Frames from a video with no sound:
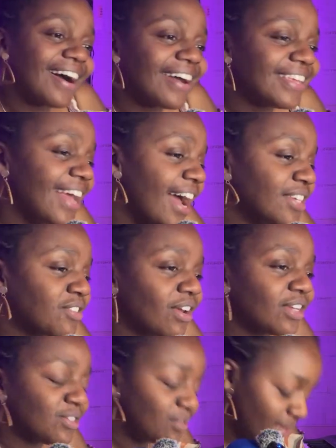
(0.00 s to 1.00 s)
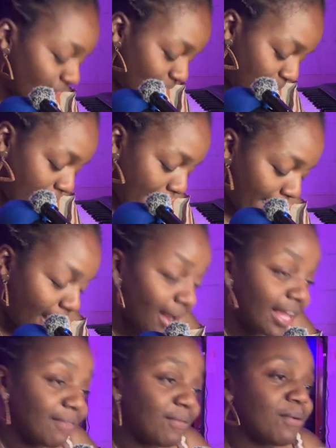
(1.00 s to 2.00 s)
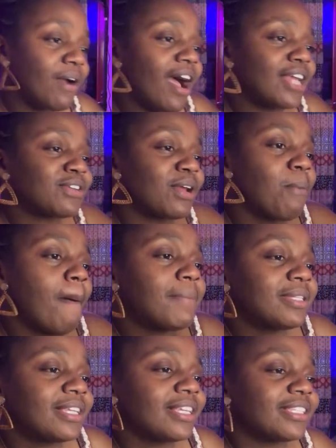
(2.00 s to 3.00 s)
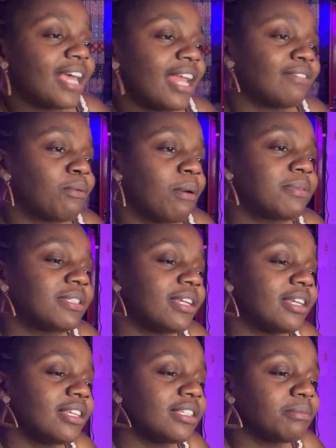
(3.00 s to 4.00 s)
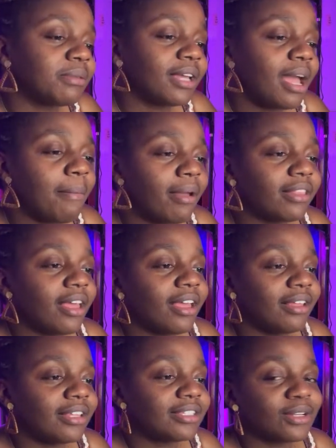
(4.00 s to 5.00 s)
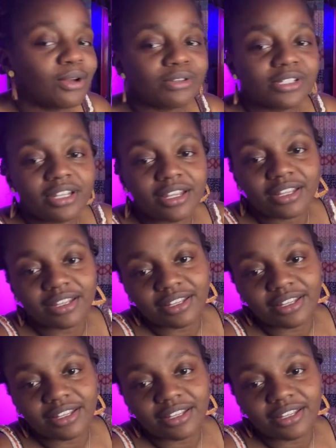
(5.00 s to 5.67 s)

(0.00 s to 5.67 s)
Yeah, I'll trade 1% of talent for 1% of discipline. How about that? Let's negotiate.